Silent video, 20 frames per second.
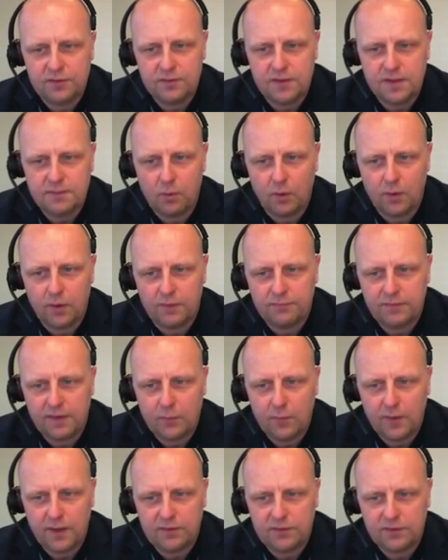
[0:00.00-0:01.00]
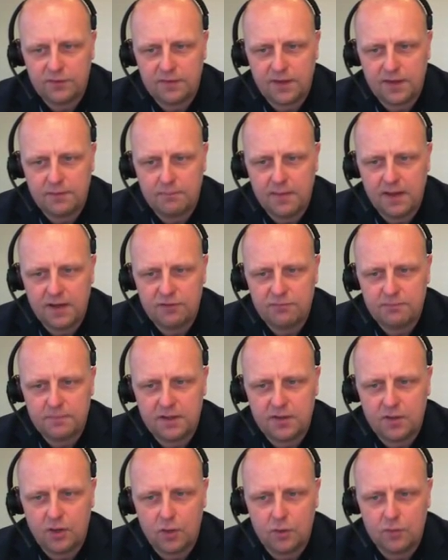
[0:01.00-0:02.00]
the board of directors and
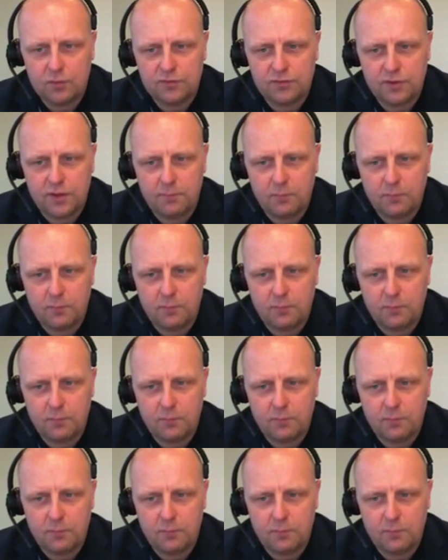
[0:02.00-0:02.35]
management holds